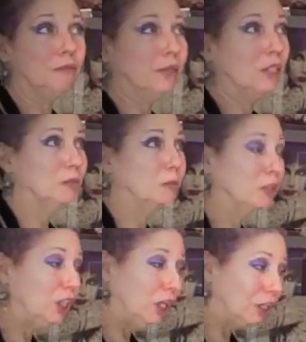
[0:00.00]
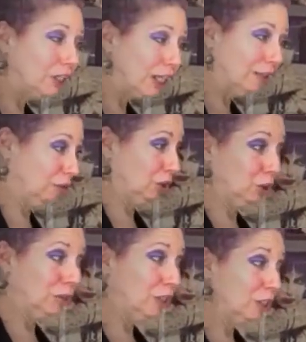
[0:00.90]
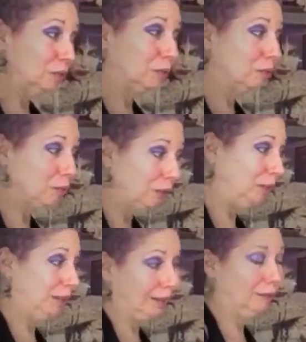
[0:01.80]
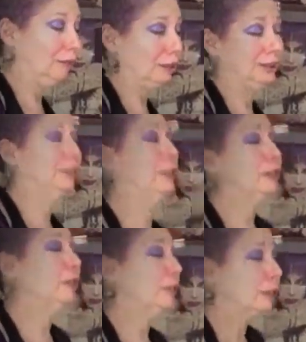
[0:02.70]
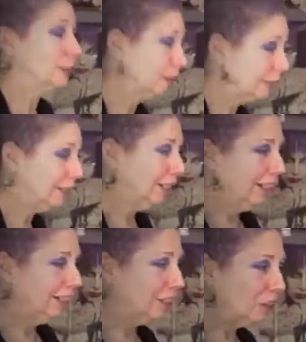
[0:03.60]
because we were young and also because we were women. They called us the girls, and they